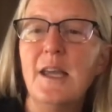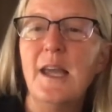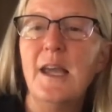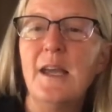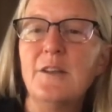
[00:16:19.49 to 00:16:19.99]

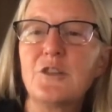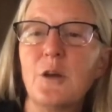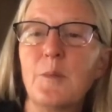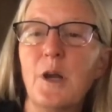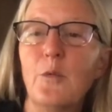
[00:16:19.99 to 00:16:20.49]
And so
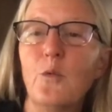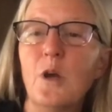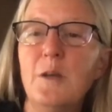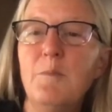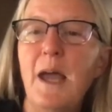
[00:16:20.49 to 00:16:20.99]
I'm gonna
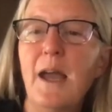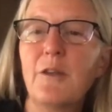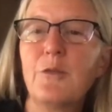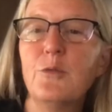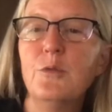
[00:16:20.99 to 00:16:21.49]
run back
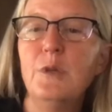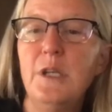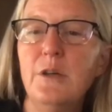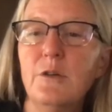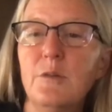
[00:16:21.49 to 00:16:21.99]
through
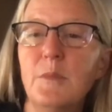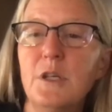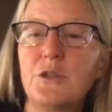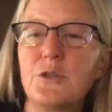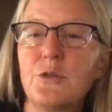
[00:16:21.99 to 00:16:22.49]
here and
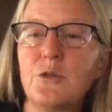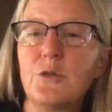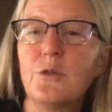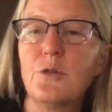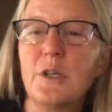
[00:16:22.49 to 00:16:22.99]
make
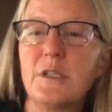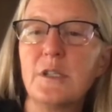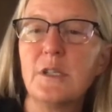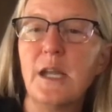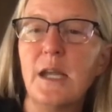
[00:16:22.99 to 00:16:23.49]
sure I
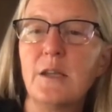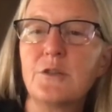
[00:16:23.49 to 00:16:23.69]
didn't